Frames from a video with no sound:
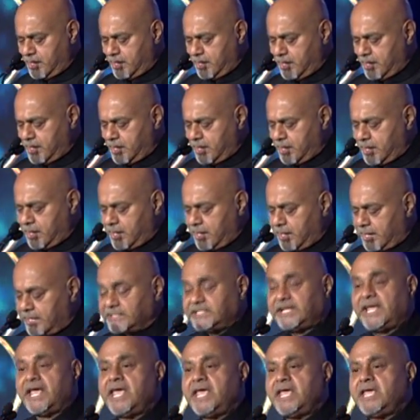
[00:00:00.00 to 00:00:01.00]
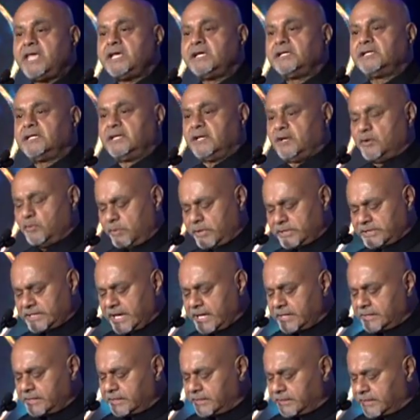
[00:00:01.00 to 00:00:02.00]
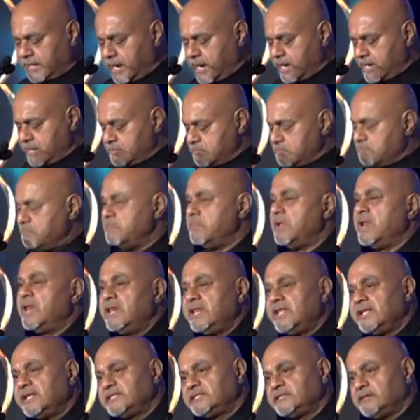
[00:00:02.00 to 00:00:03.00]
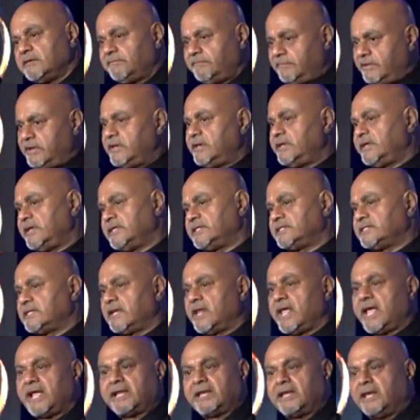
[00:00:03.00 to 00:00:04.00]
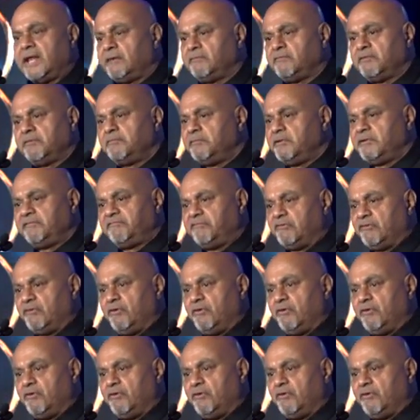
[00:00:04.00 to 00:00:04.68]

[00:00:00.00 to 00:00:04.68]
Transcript: It's he who has entertained millions of Indians like never before